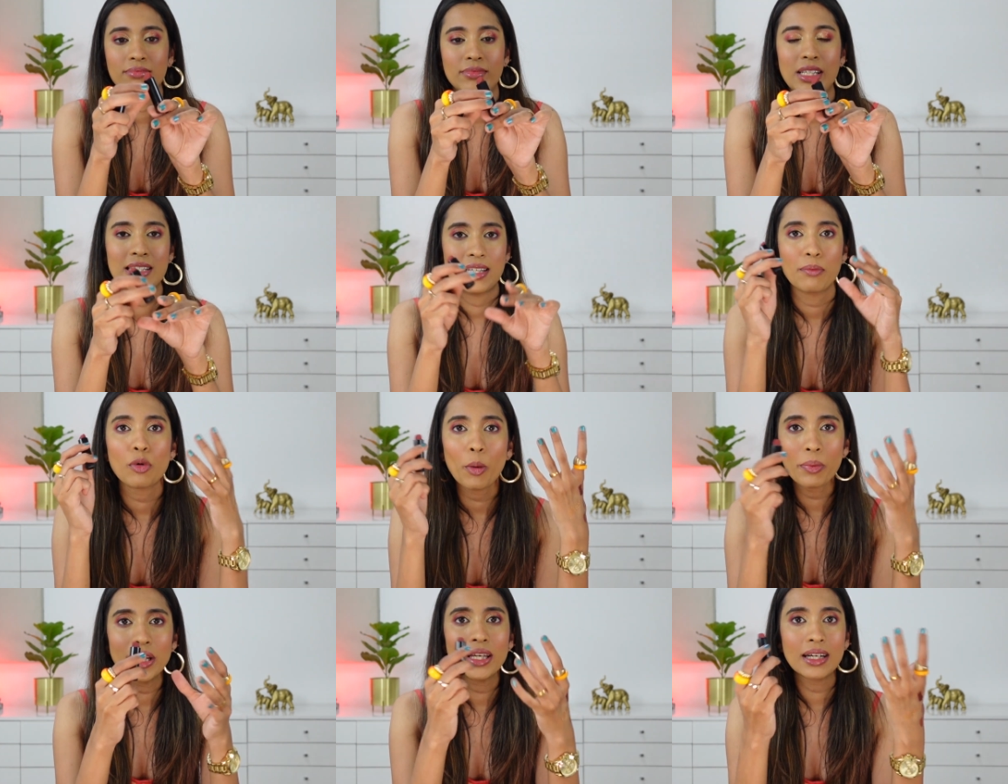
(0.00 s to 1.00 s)
it's like
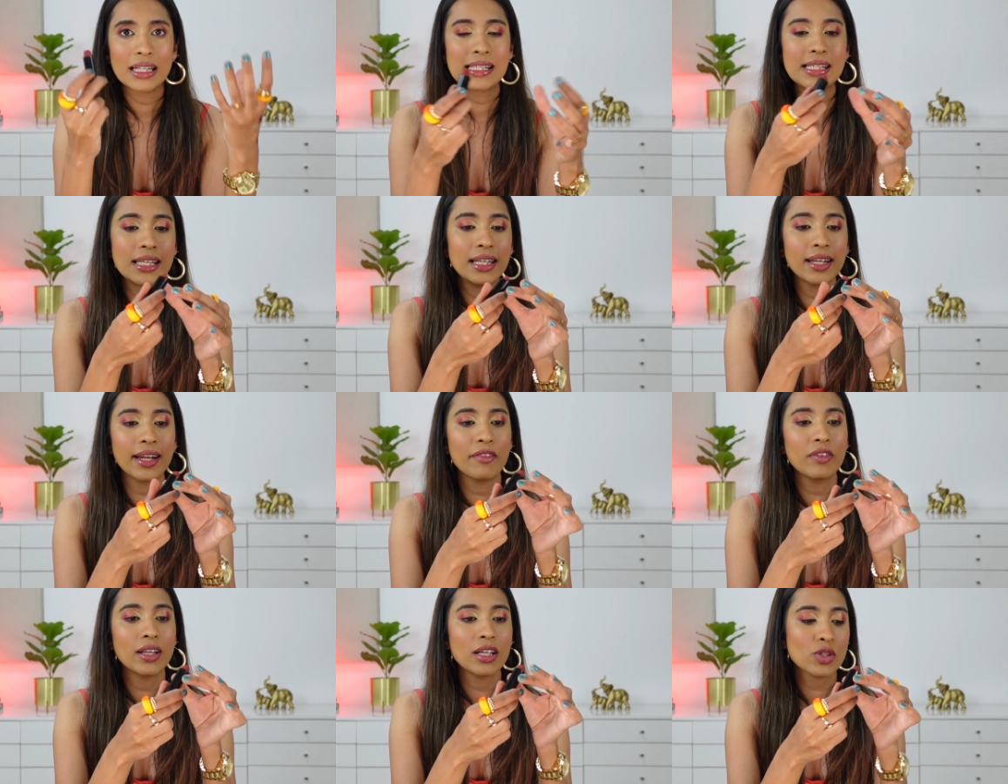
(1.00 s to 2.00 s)
properly concealed and
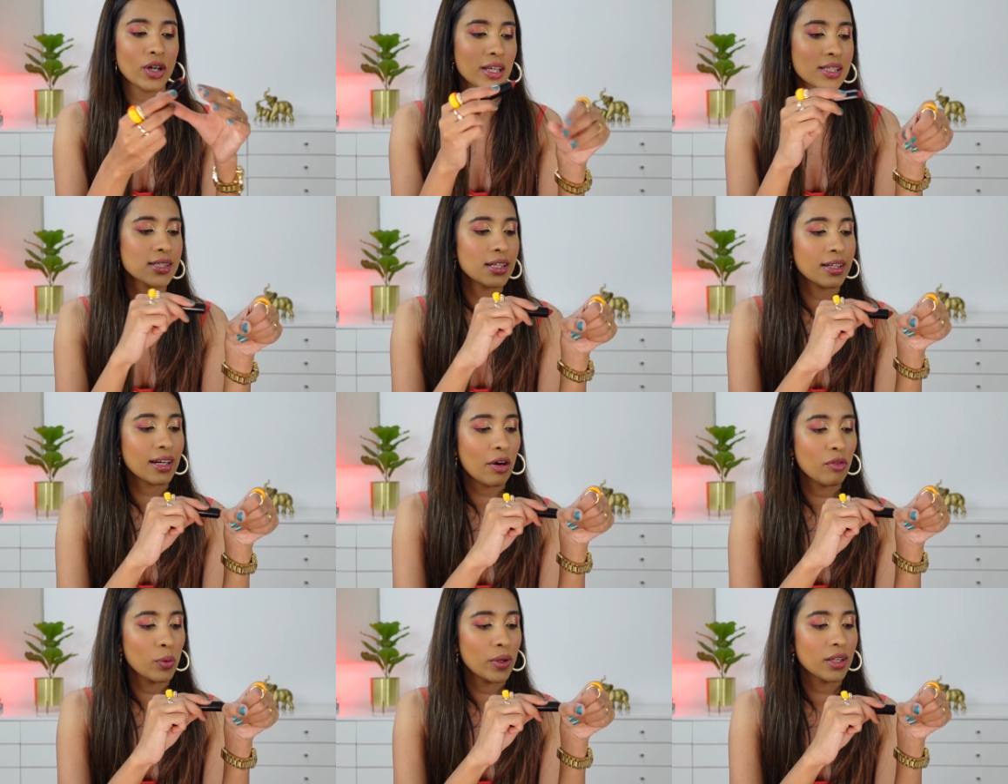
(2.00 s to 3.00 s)
everything, so I can still
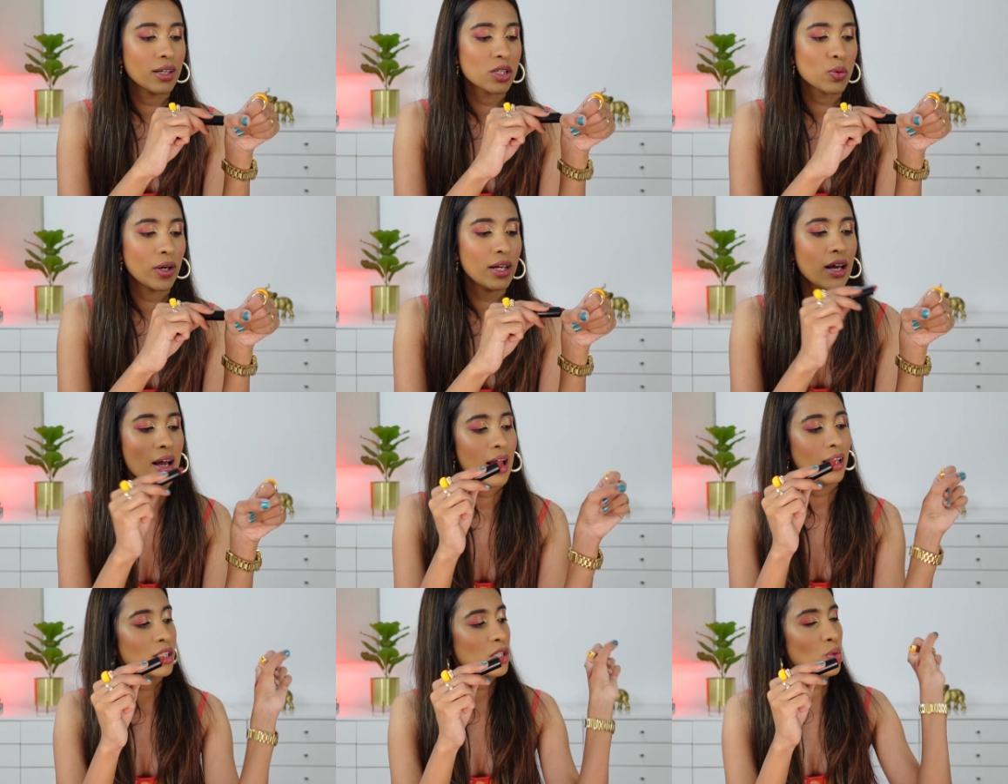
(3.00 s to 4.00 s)
travel with it as well.
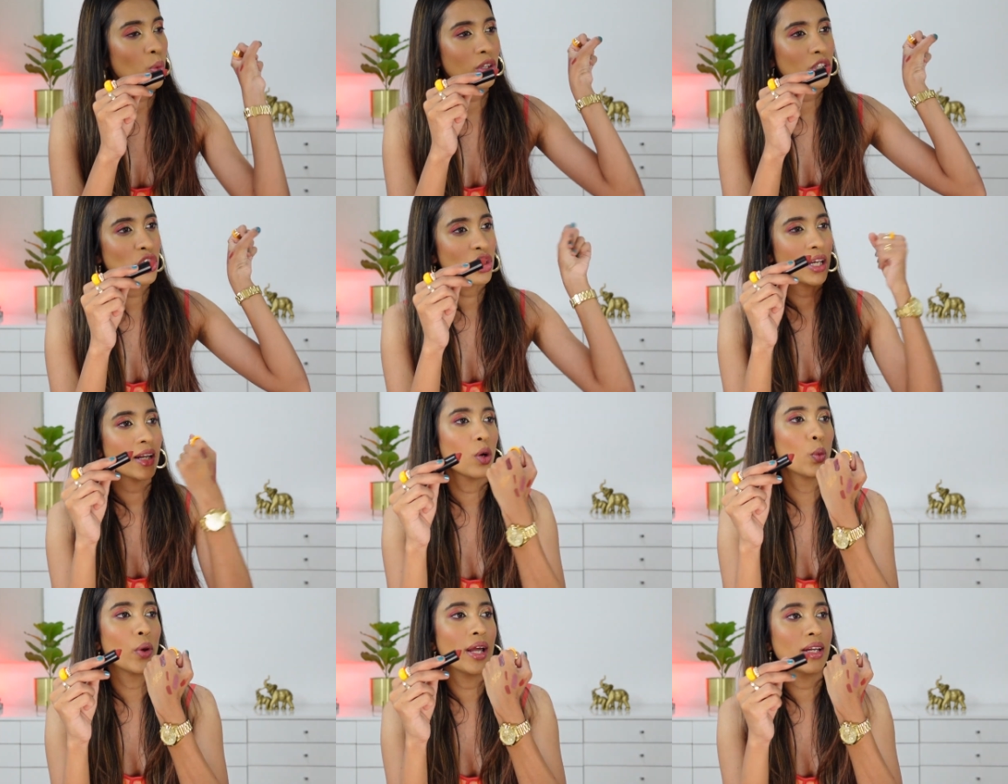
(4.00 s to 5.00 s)
This is what the shade
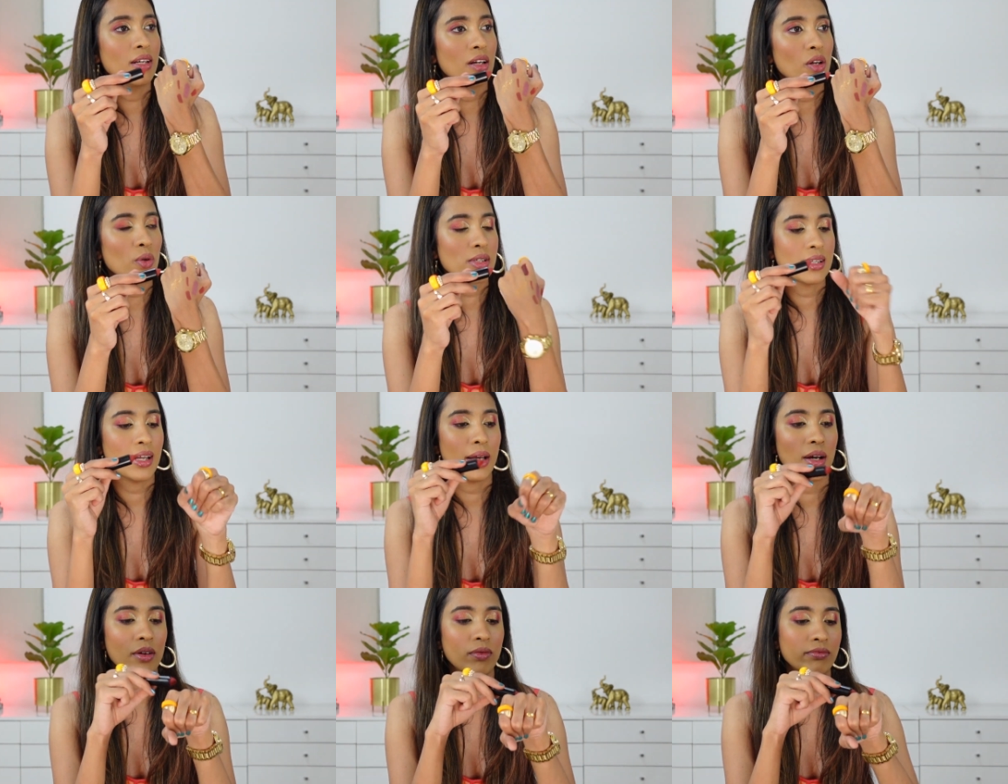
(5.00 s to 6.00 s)
Awaited looks
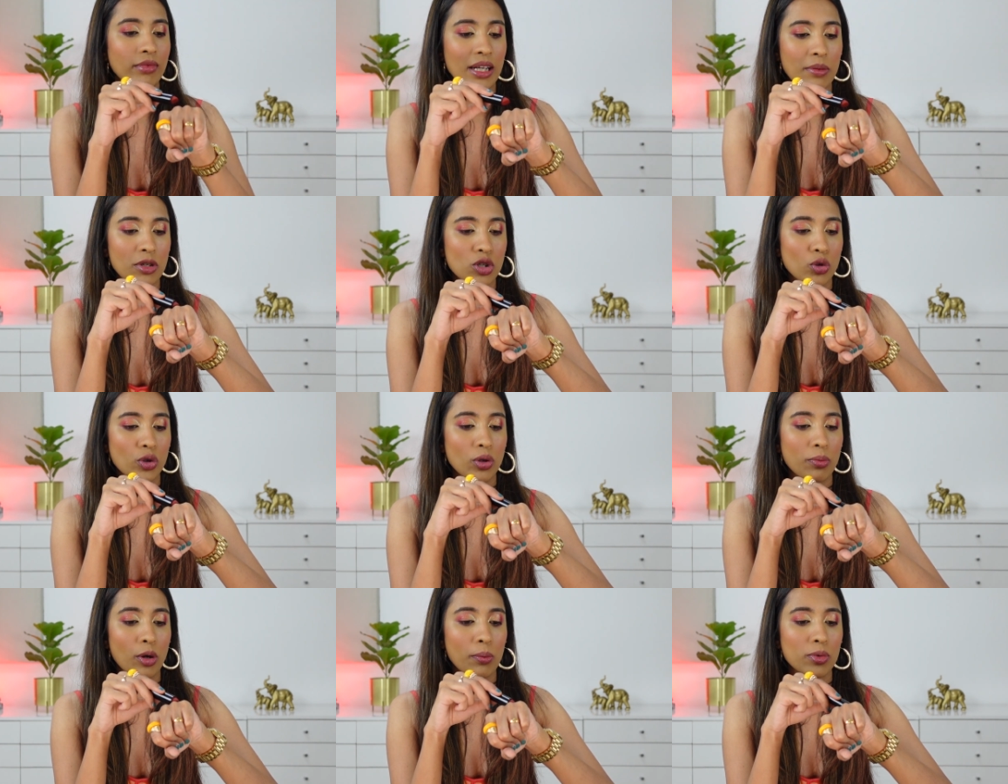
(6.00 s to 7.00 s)
like. Let me show you a
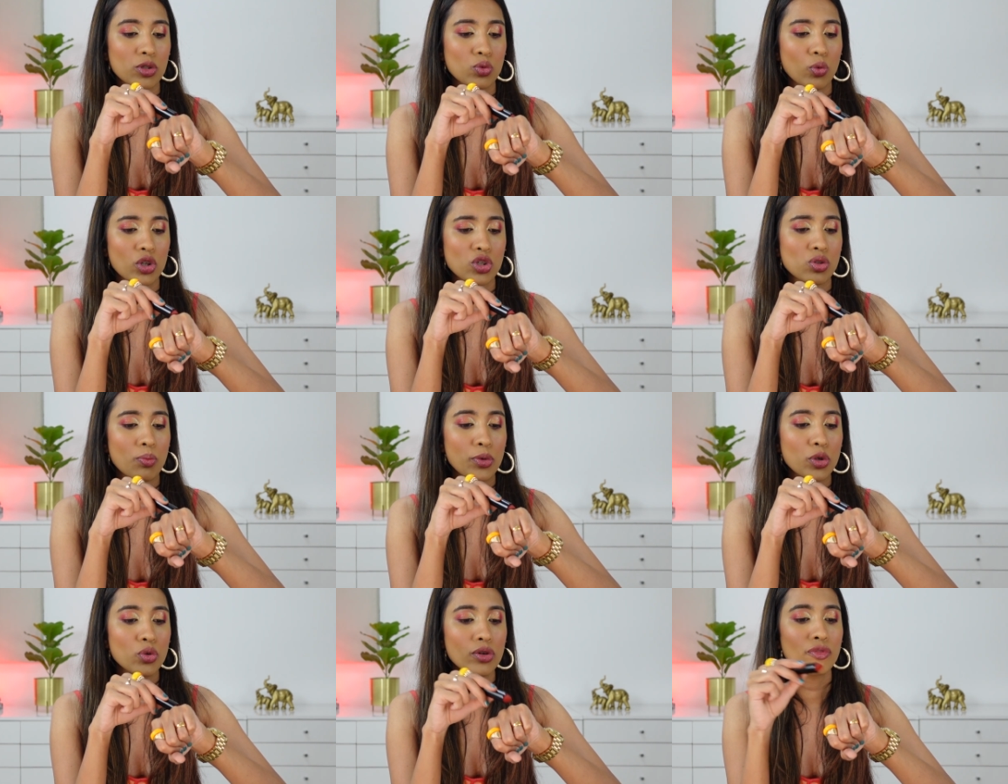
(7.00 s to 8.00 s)
proper swatch. It's a
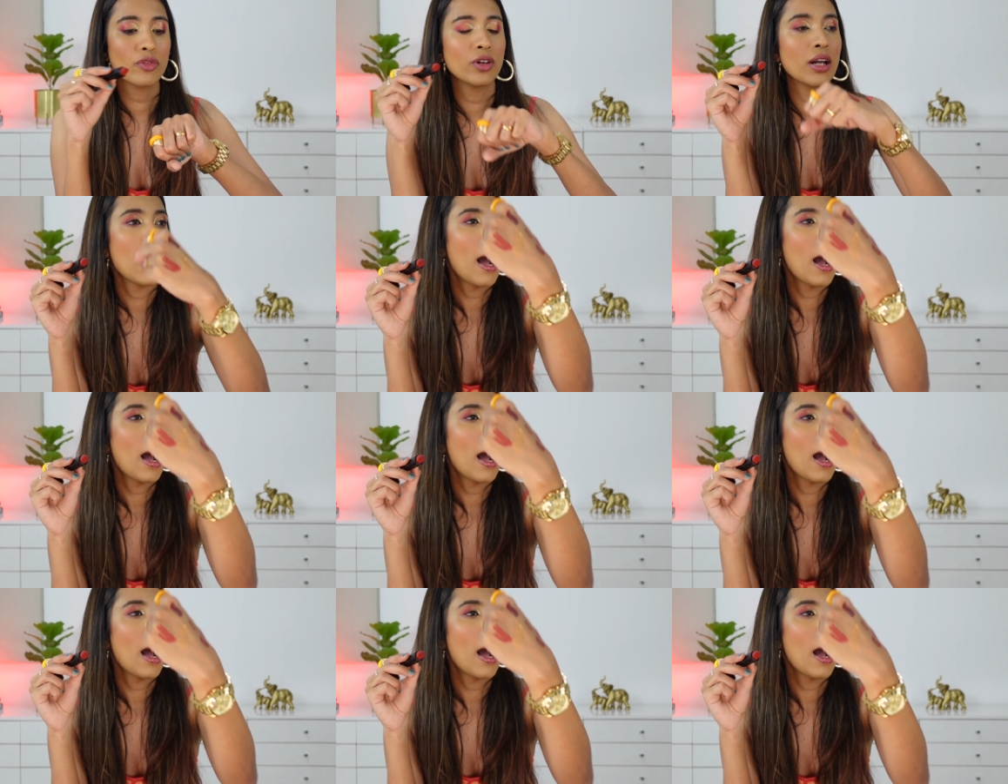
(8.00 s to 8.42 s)
beautiful